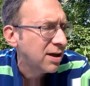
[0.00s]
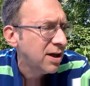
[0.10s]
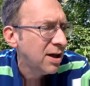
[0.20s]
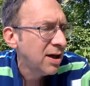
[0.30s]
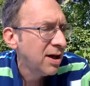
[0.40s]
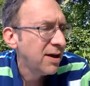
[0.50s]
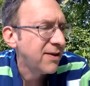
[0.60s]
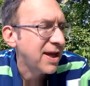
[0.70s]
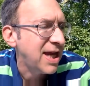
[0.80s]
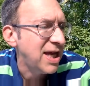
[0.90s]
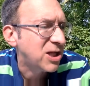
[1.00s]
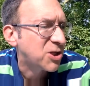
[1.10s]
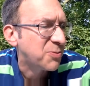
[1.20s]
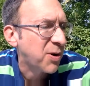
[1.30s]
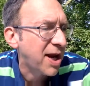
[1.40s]
The heat
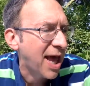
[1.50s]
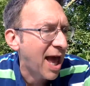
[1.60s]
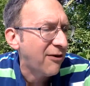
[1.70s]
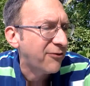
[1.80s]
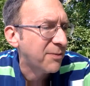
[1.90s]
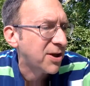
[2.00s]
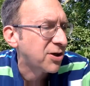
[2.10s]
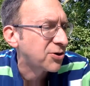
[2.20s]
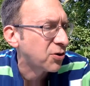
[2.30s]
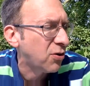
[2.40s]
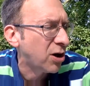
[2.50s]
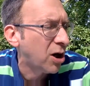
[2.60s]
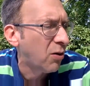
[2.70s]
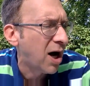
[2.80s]
spread out from the Dodoro,